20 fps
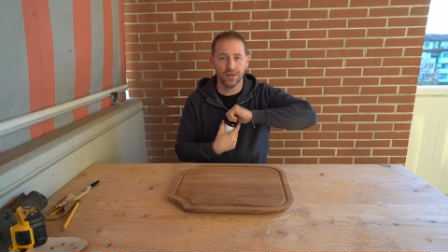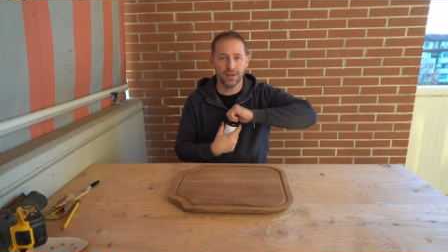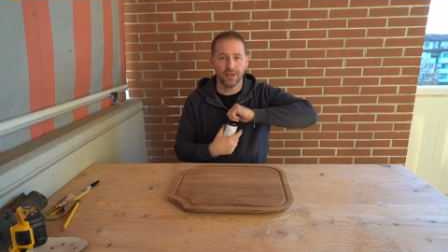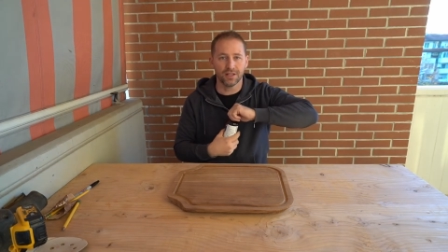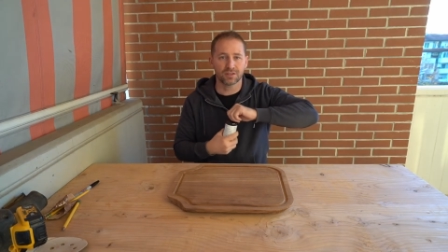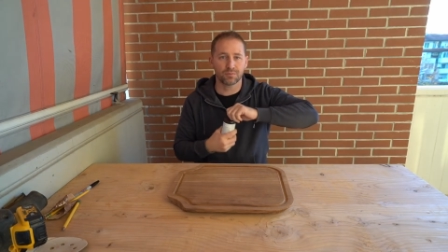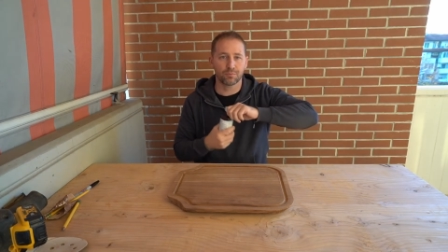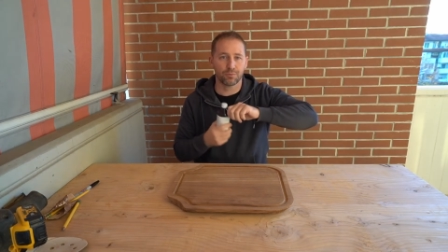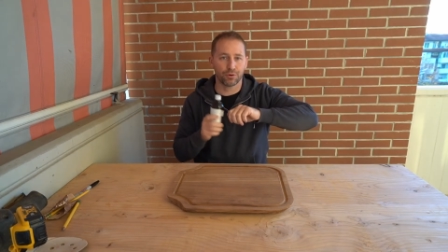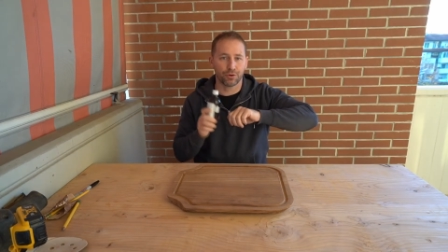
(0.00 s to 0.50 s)

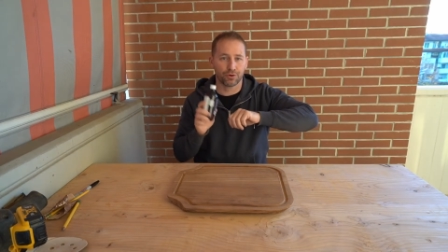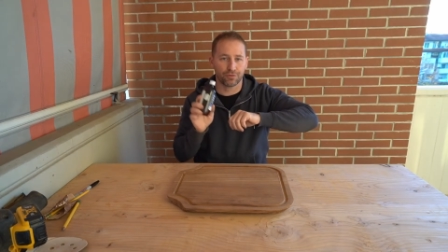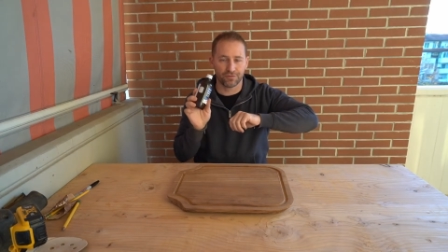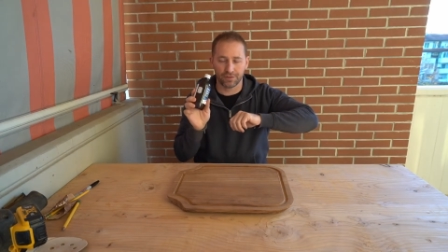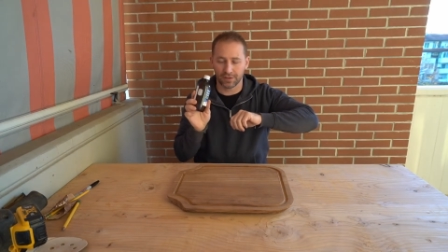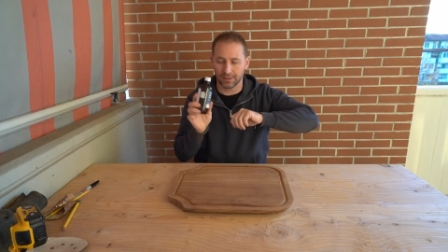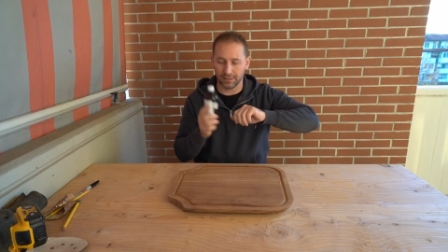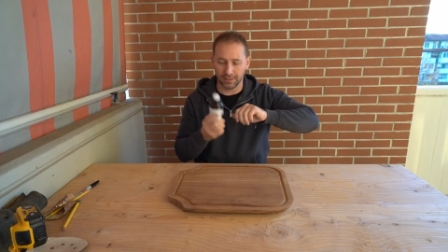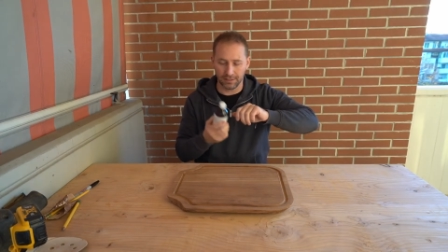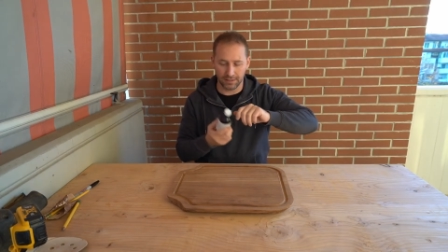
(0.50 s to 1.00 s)
It's
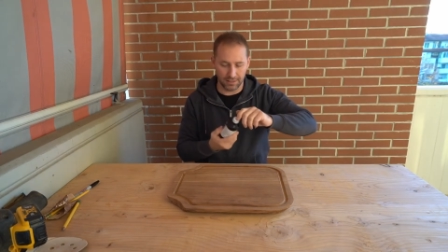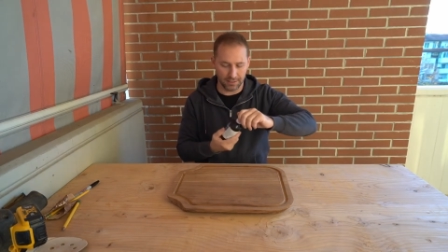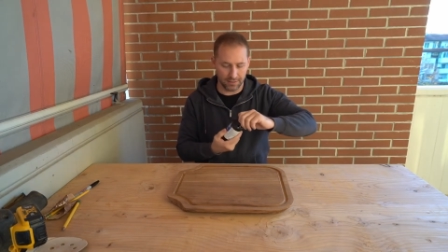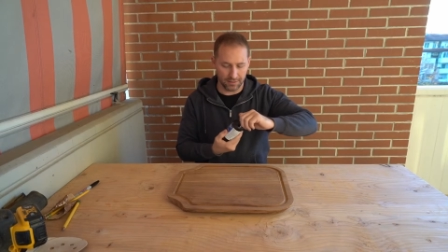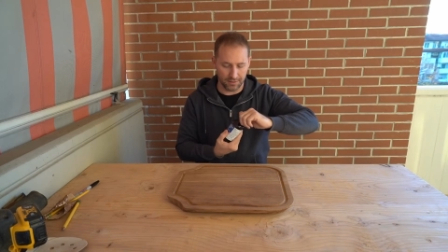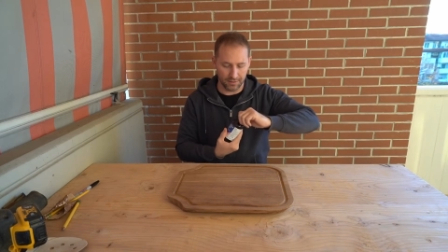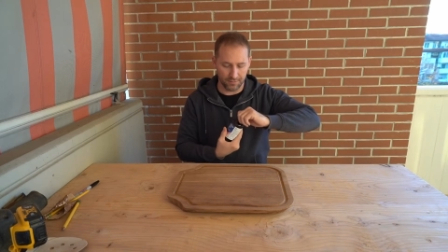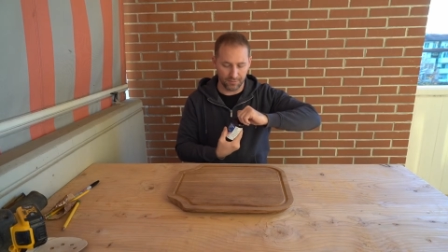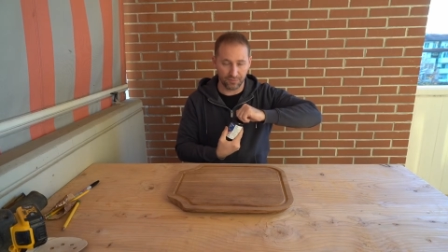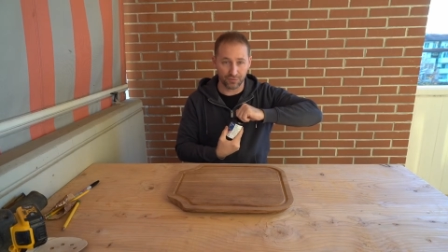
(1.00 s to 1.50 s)
perfectly
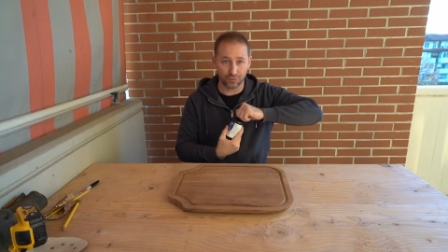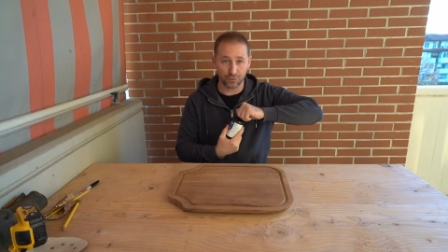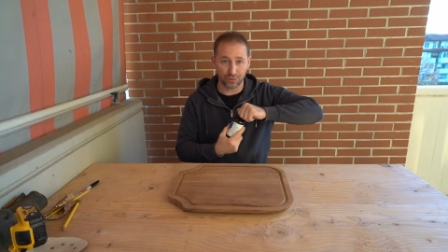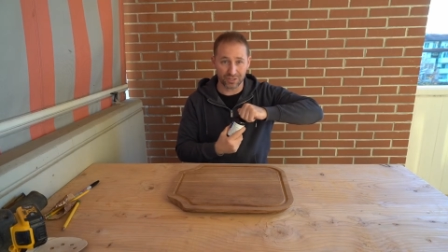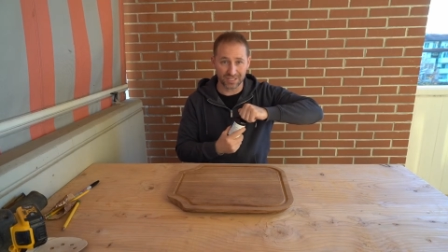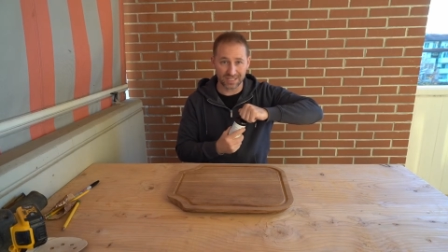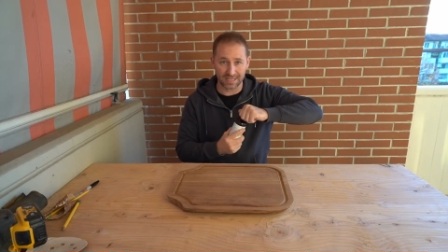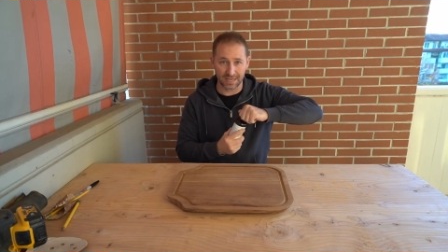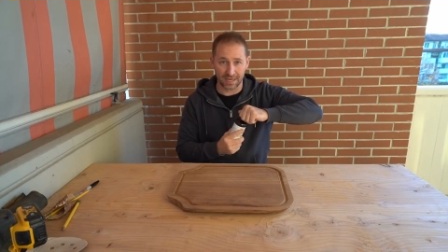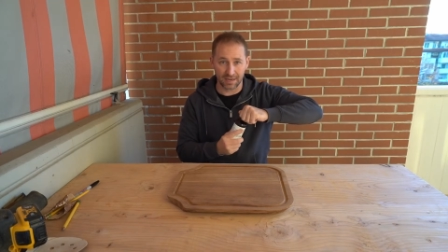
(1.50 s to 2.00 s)
food
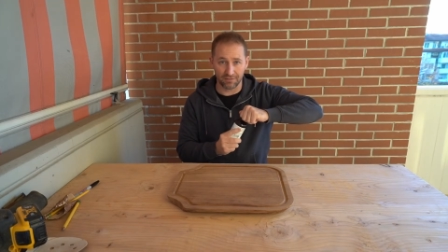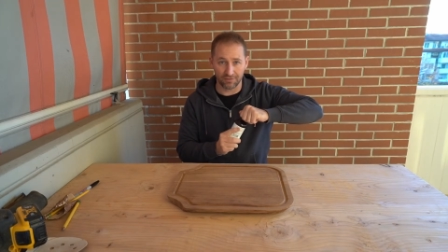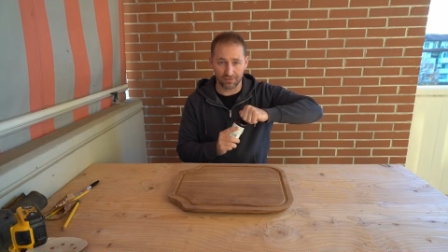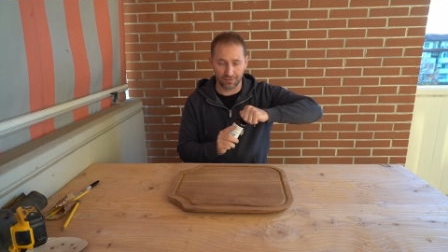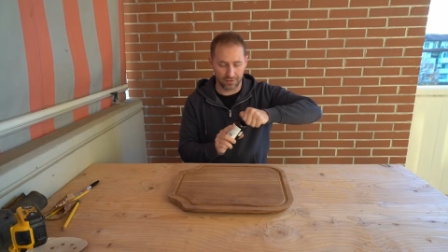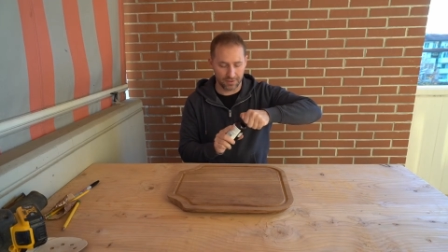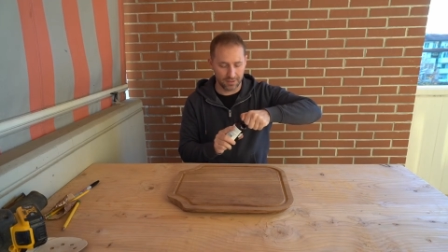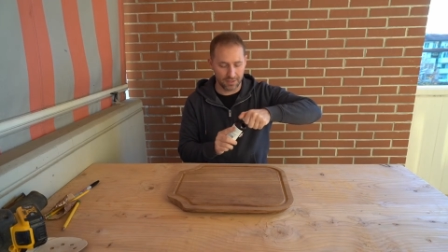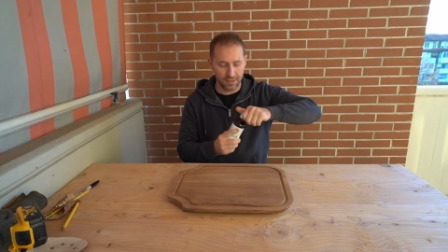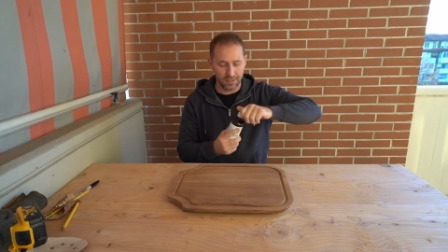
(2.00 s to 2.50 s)

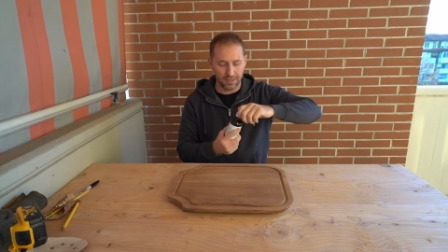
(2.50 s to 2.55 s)
safe.